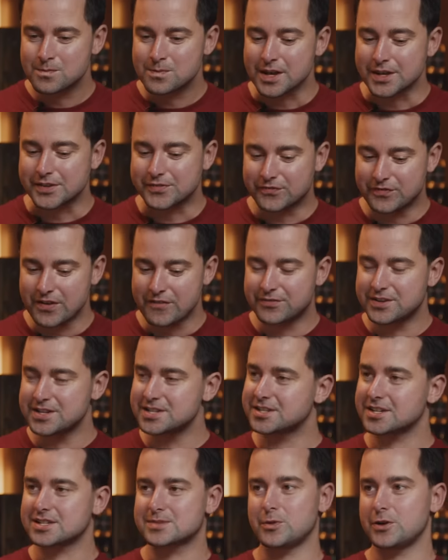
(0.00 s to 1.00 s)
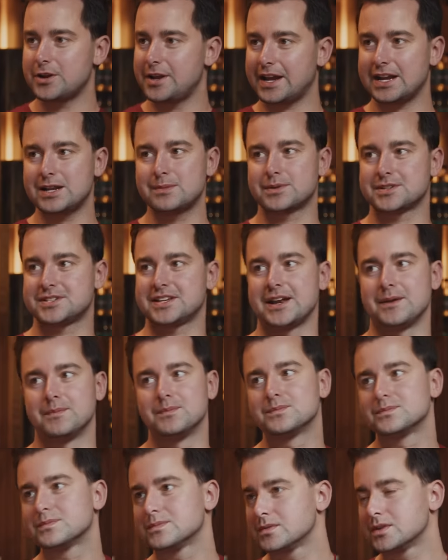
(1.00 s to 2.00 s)
it's 56.9%,
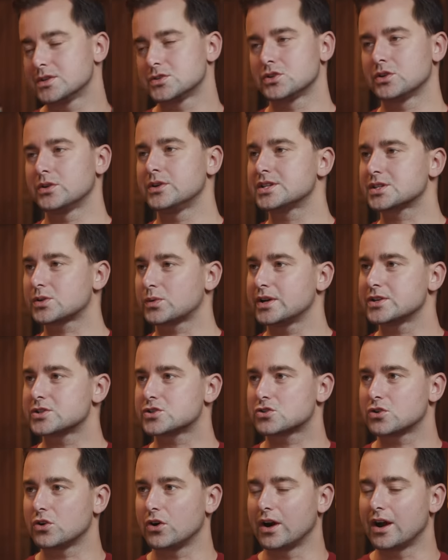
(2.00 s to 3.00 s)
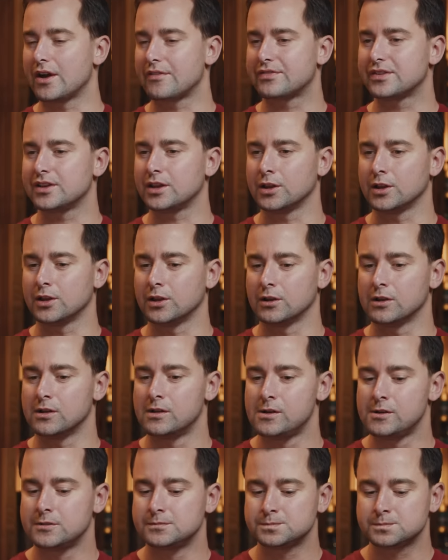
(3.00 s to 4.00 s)
so it is quite strong. I
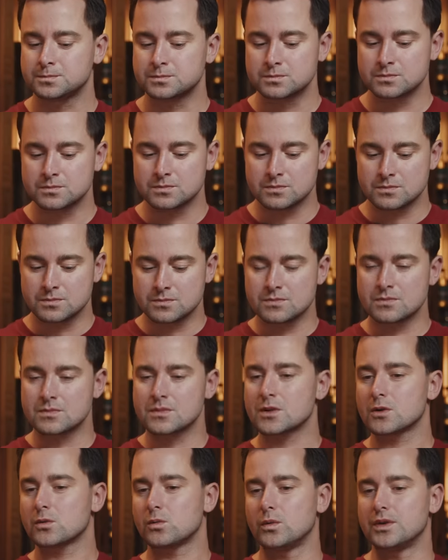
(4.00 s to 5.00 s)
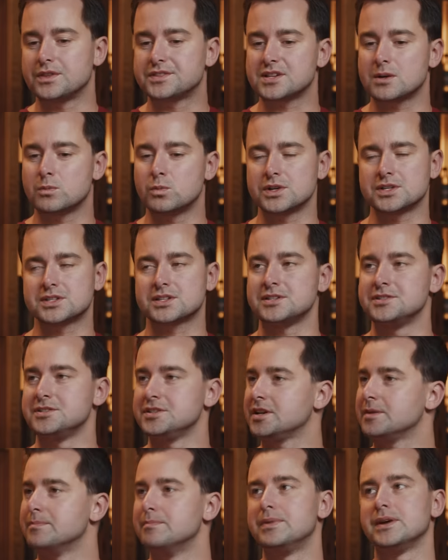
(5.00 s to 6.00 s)
feel with some whiskies
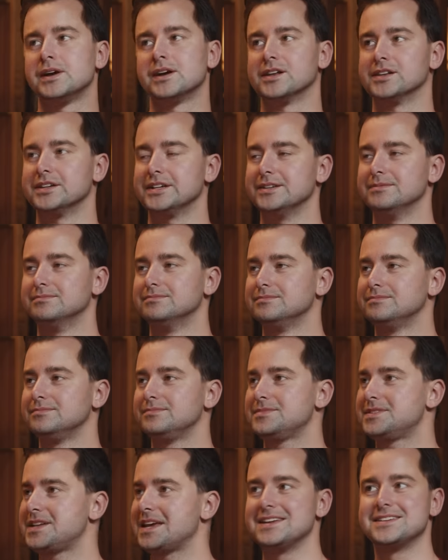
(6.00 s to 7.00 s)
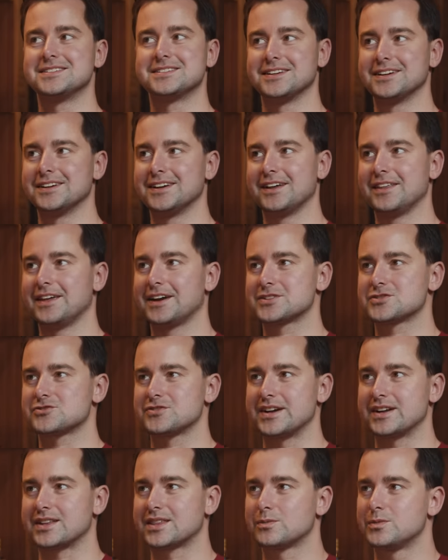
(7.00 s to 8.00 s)
you can barely taste it at that
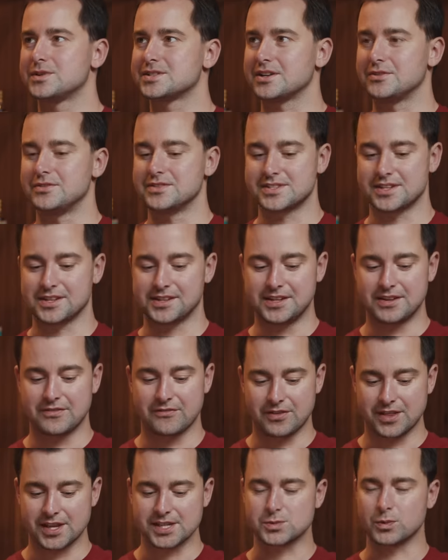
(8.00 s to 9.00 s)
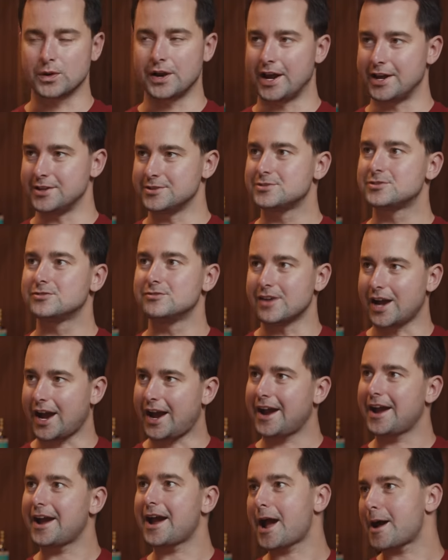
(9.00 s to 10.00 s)
strength, which sounds silly. For this one, I
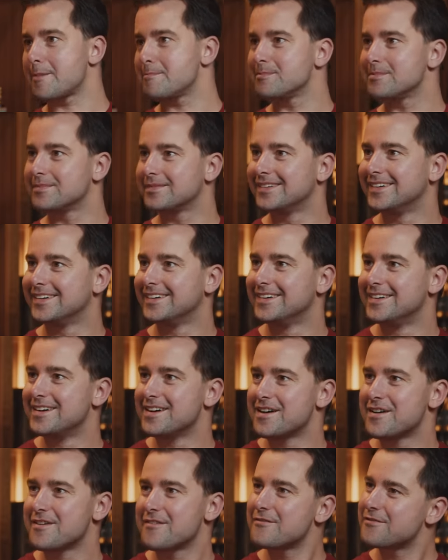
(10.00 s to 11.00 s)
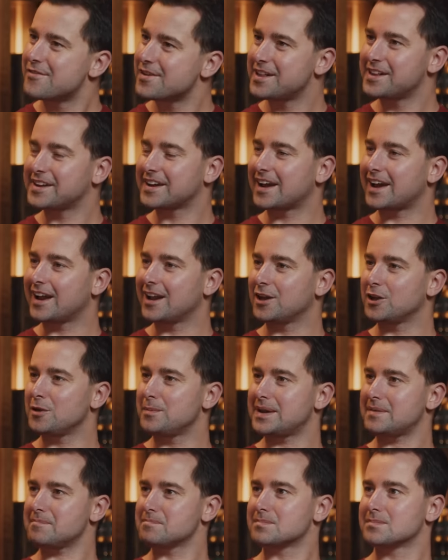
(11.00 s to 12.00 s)
am feeling it a little
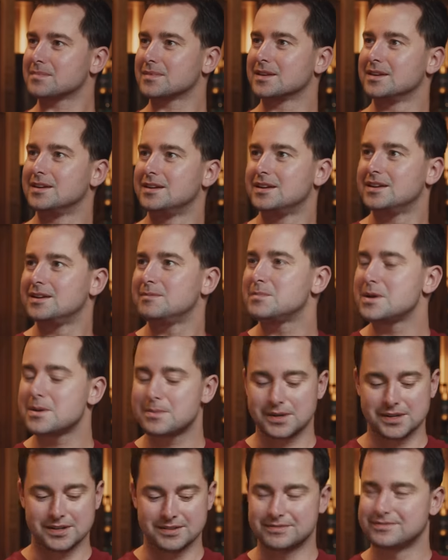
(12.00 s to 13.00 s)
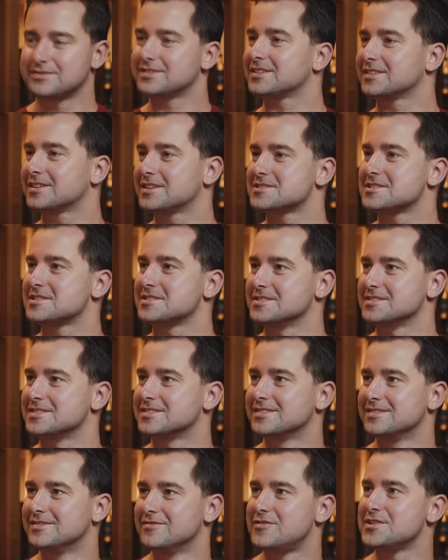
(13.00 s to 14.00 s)
bit. Maybe because this
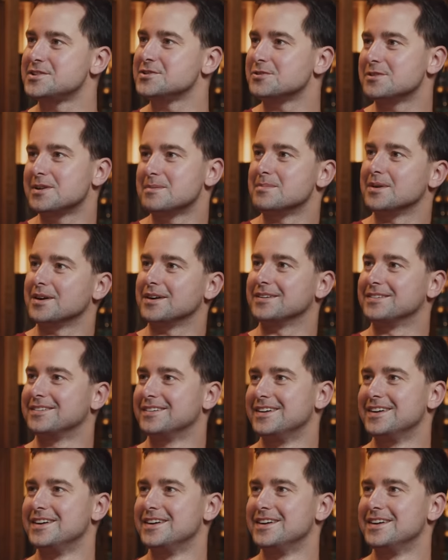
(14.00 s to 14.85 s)
is video number